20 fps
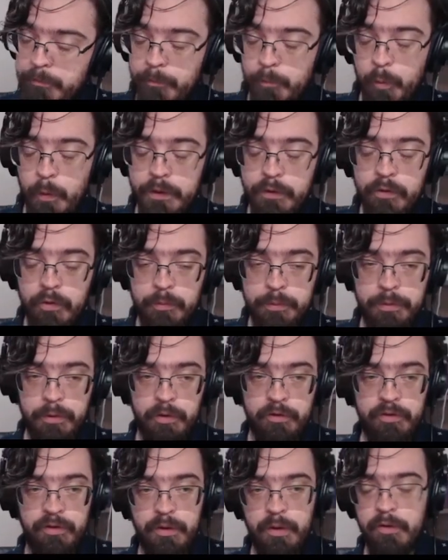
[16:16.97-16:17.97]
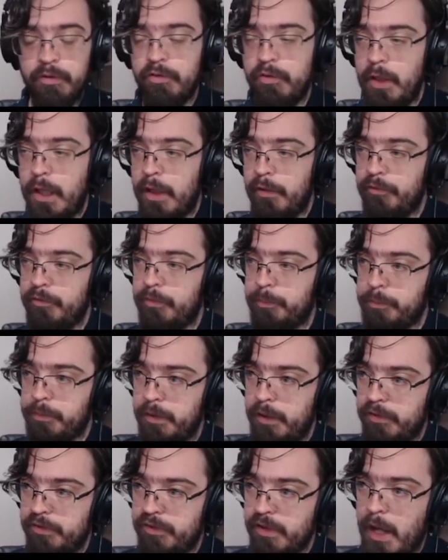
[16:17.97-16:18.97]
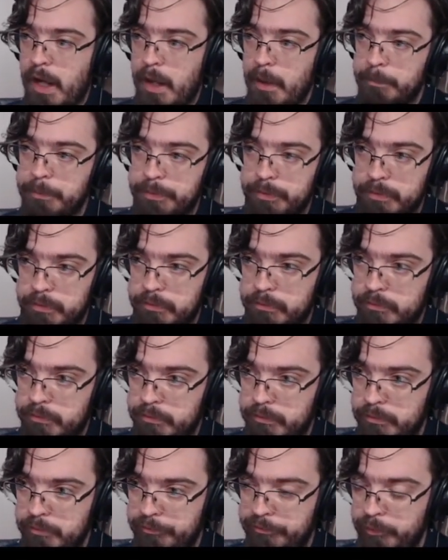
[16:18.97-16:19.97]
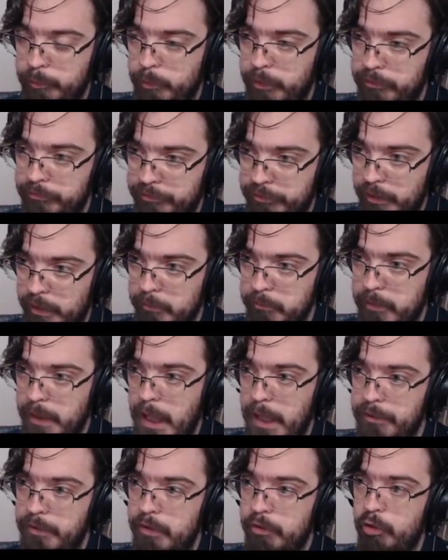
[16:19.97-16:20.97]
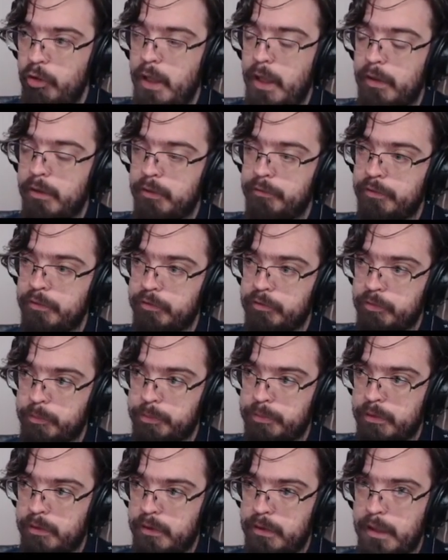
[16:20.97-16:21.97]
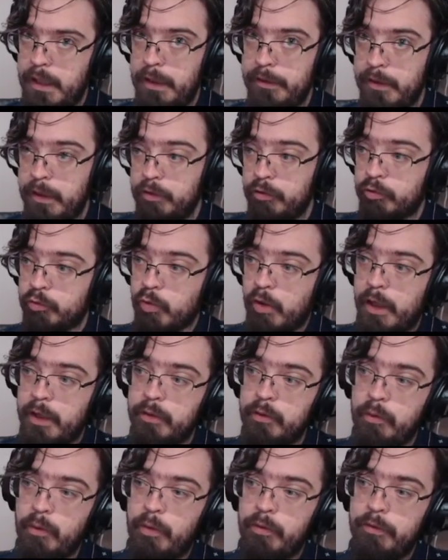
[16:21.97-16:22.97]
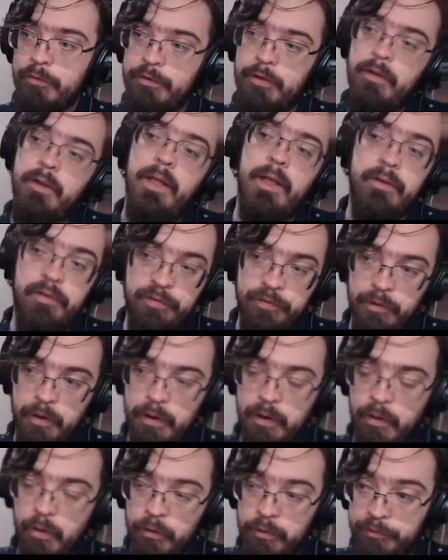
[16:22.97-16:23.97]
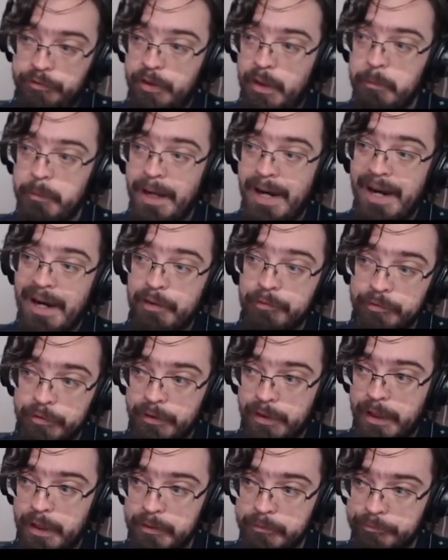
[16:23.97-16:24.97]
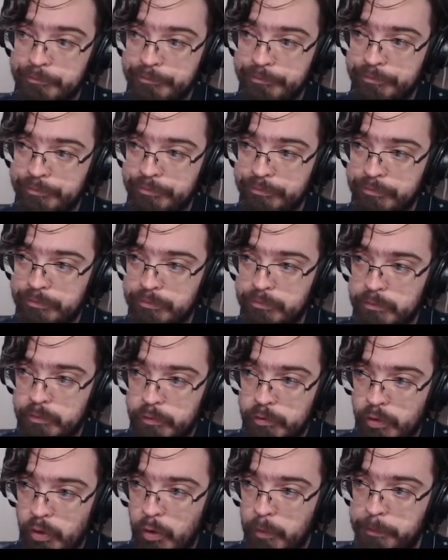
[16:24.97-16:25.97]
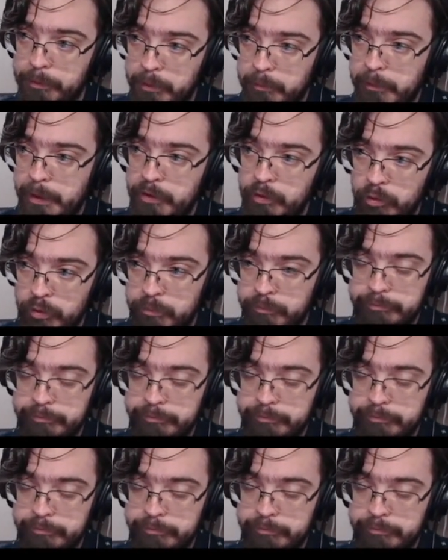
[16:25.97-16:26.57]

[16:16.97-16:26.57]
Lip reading: when you're approaching this, you have to press up for one frame, and then you have to and then triangle on the very next frame, on the frame after that, to open the menu.